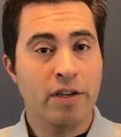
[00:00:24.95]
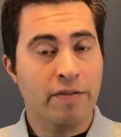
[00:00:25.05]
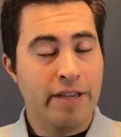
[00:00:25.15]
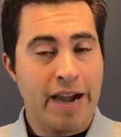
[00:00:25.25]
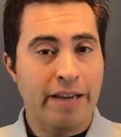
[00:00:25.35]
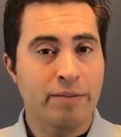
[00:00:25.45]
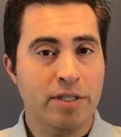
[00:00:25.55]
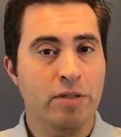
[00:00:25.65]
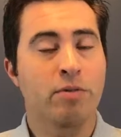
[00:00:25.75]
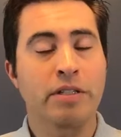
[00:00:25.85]
of the items
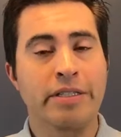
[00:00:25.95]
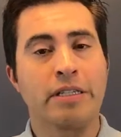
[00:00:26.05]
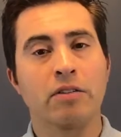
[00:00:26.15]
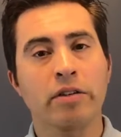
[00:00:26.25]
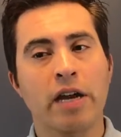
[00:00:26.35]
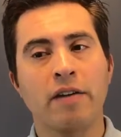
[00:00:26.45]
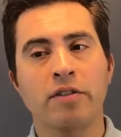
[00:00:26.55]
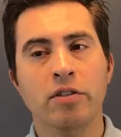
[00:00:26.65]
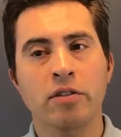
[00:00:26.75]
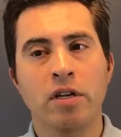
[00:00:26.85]
that you really need to look
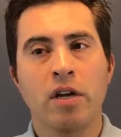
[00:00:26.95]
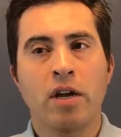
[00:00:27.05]
after,